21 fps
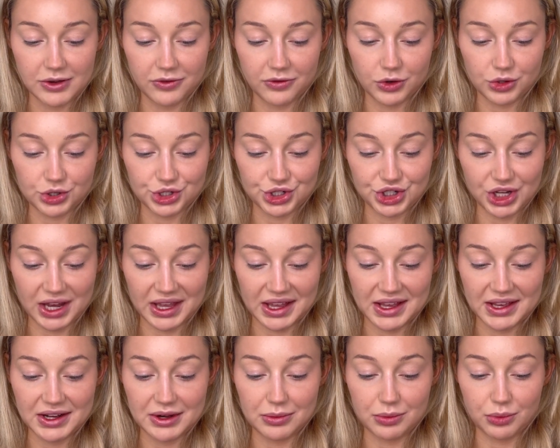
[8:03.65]
for
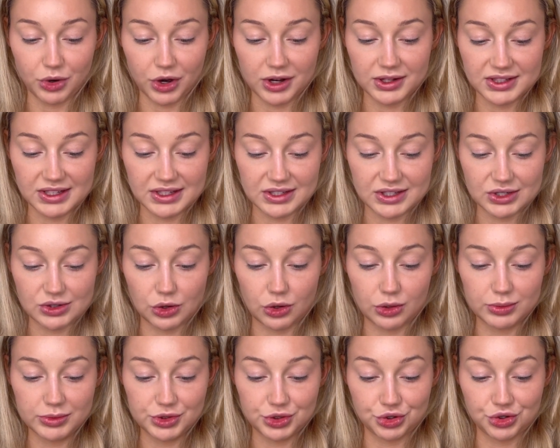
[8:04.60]
Shade Bronze and
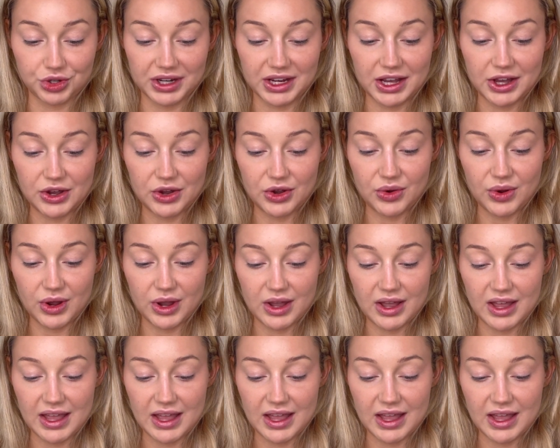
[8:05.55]
Sculpt Trio.